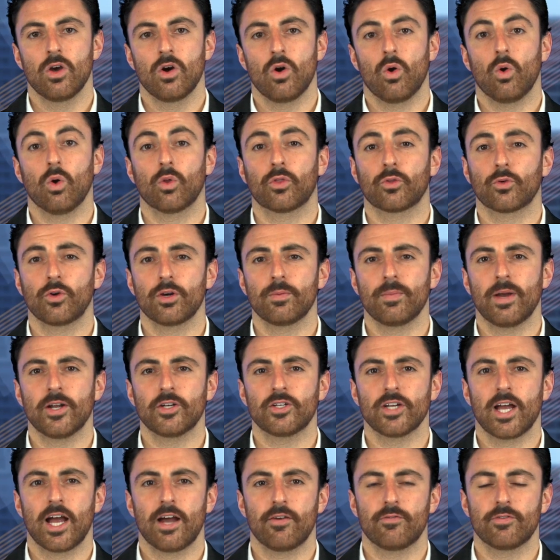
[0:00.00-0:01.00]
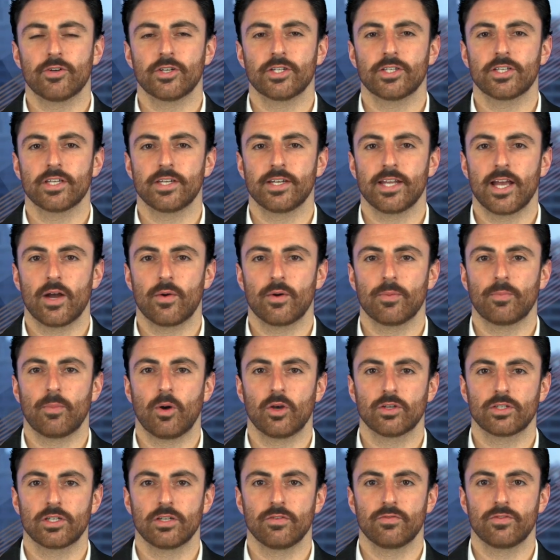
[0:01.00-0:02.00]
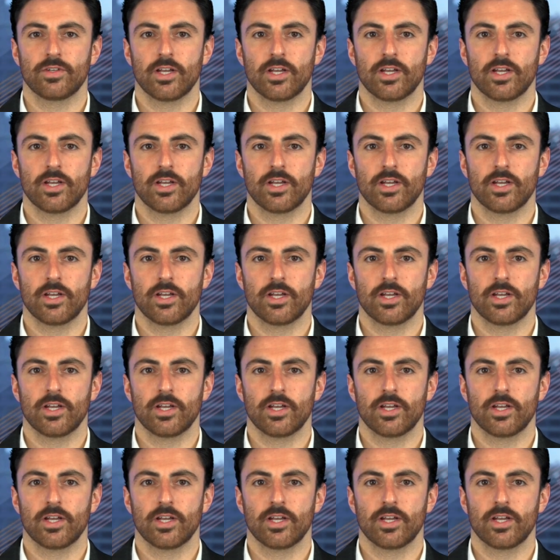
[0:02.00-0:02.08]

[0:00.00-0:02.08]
All three major averages are now in positive